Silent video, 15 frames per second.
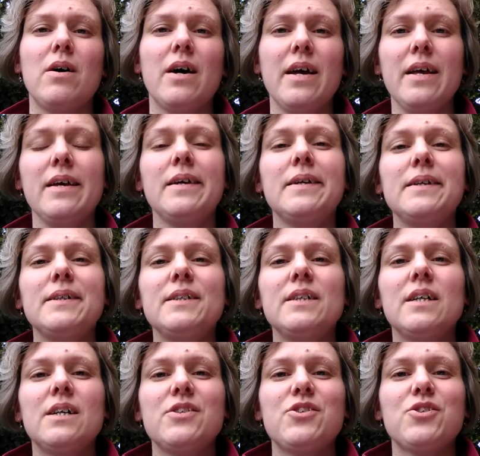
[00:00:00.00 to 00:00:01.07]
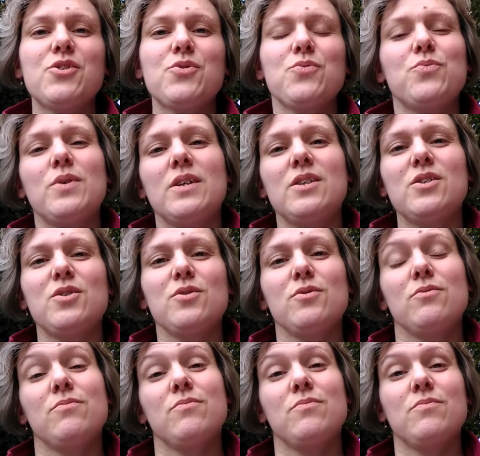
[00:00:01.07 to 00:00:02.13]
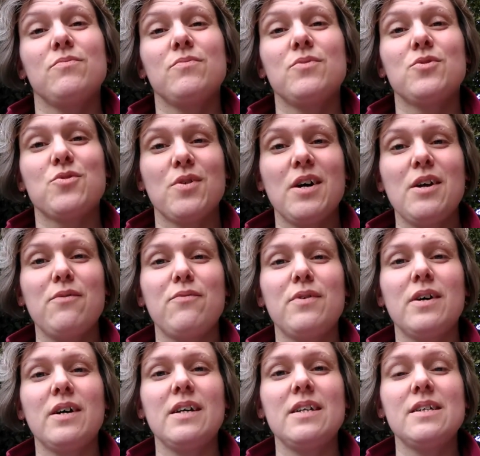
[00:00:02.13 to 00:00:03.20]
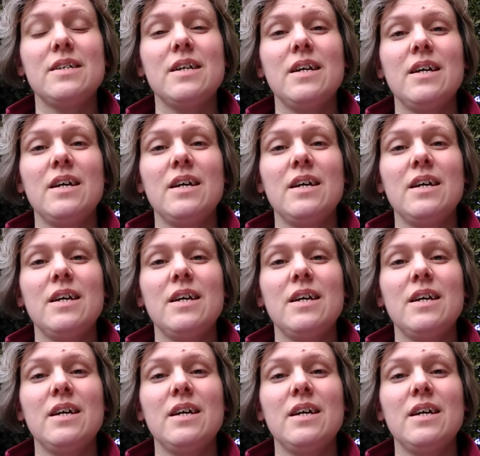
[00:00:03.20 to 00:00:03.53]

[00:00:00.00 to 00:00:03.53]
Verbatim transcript: by. Just wanted to try and find